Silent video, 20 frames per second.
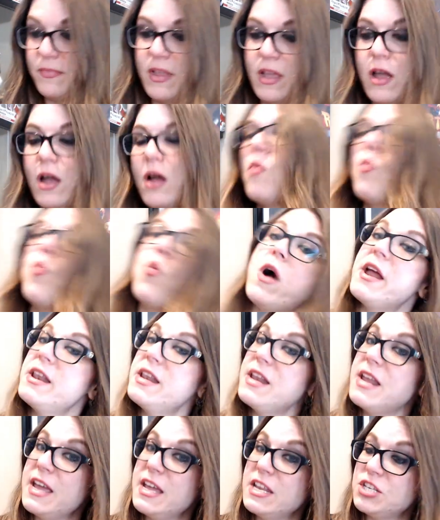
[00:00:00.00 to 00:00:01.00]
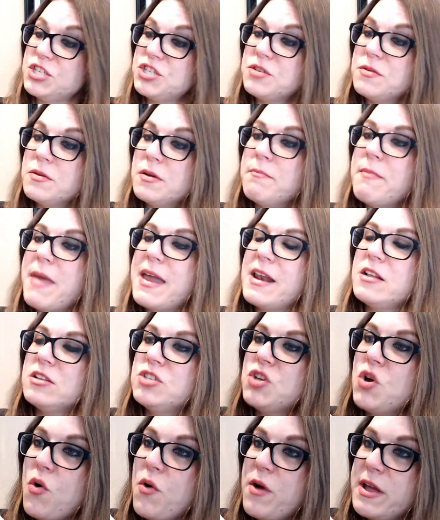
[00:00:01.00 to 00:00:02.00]
one-inch metal
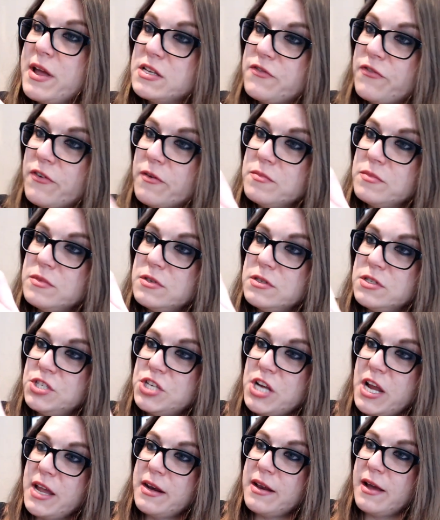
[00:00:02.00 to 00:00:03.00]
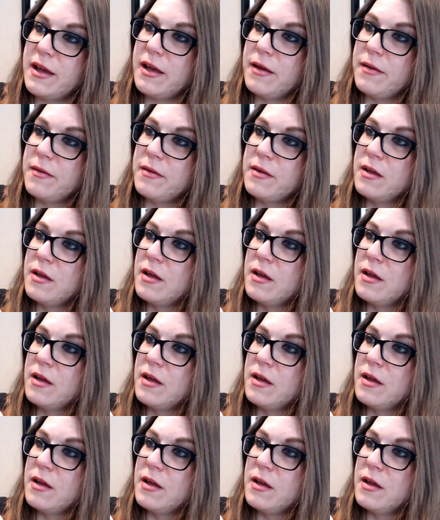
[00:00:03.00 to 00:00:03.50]
toys from Jada,